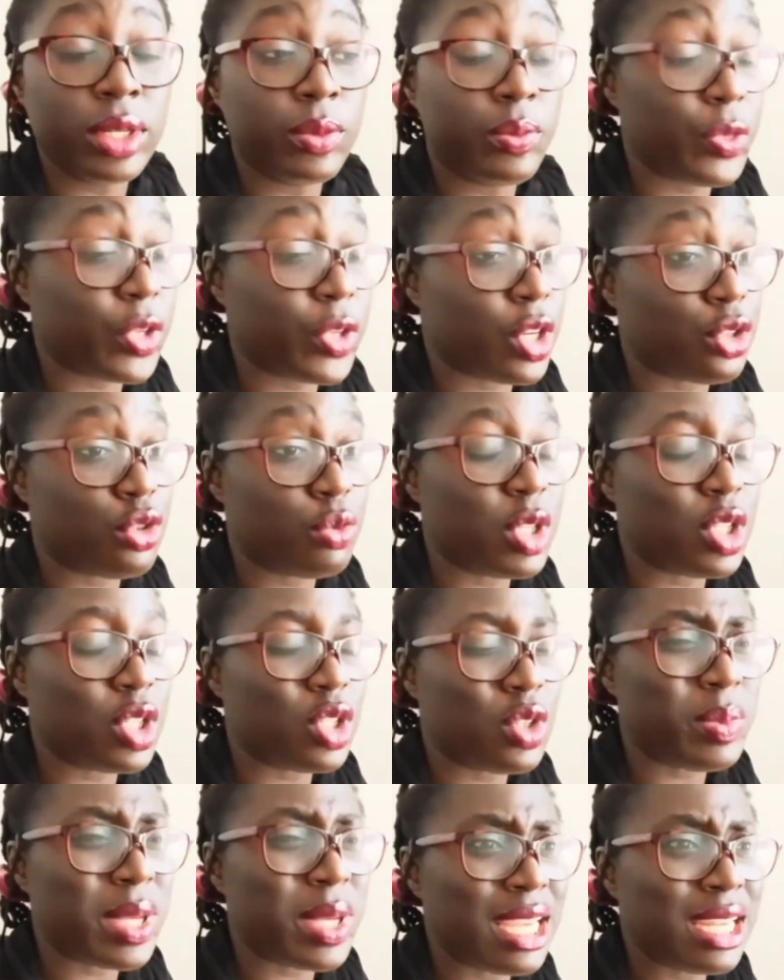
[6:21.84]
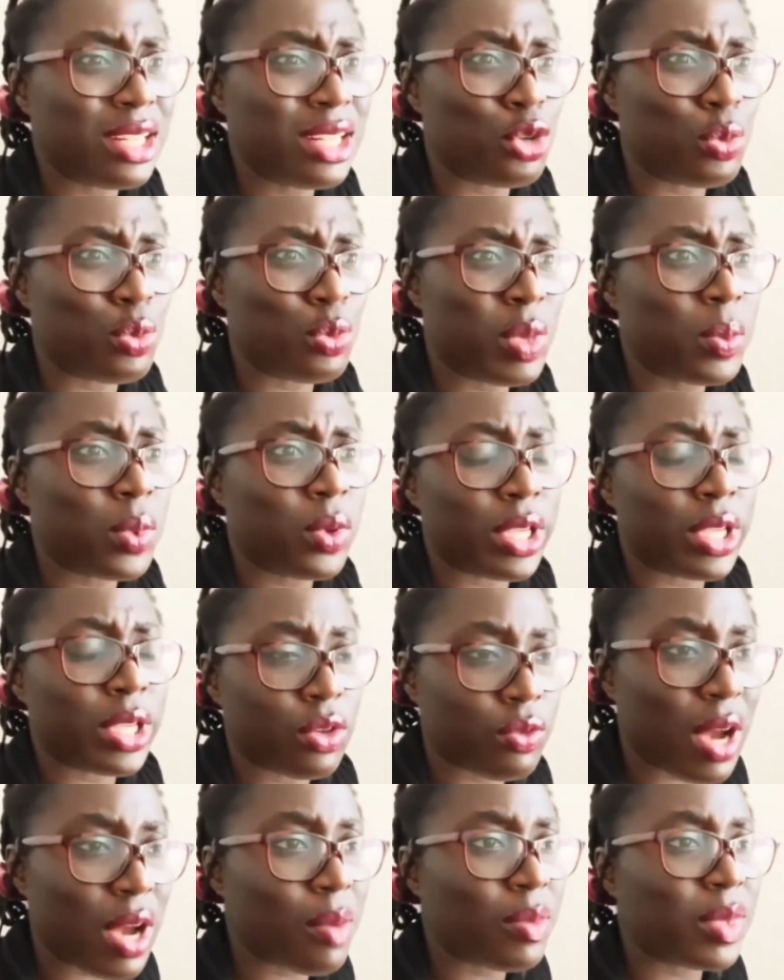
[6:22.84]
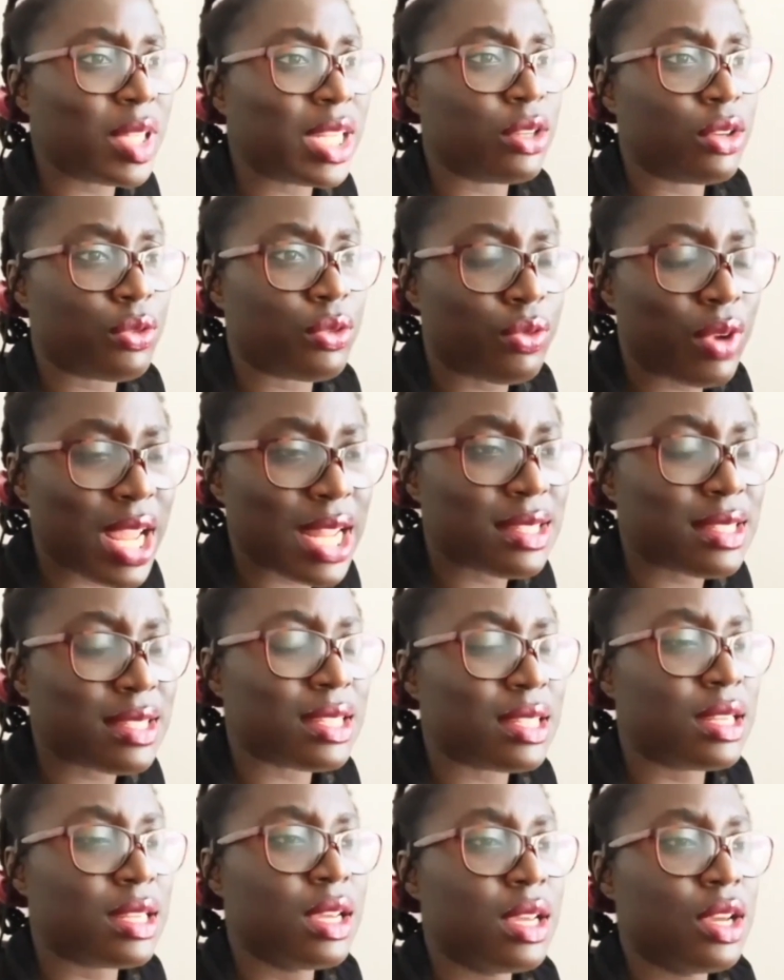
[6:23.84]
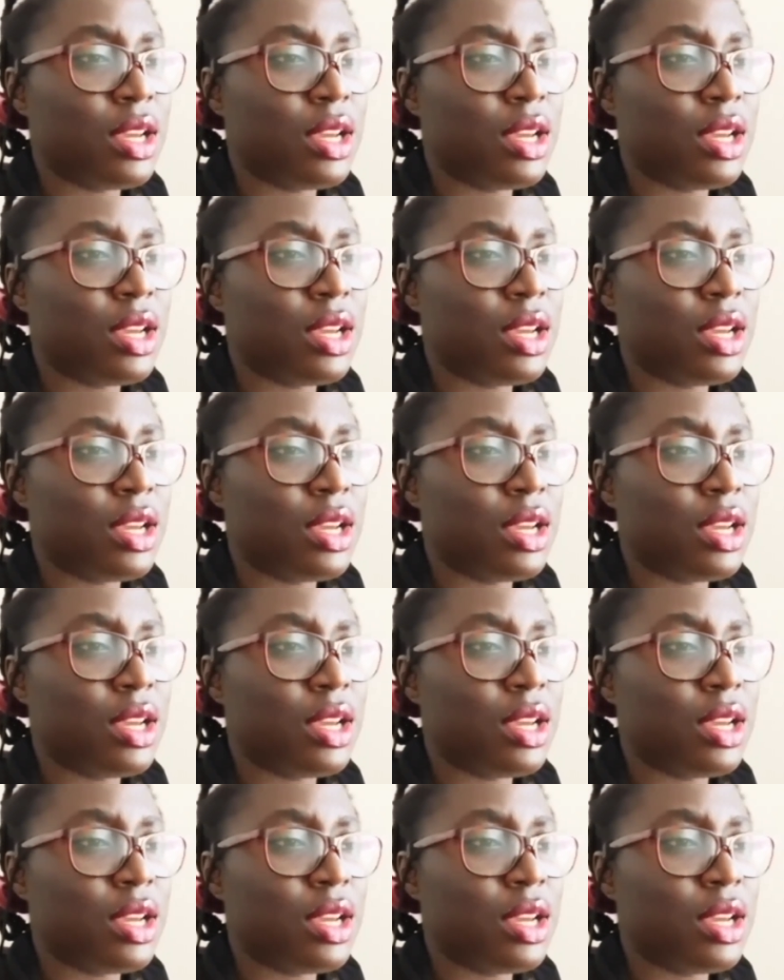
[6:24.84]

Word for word: Because you've been speaking to people in your family and your friends and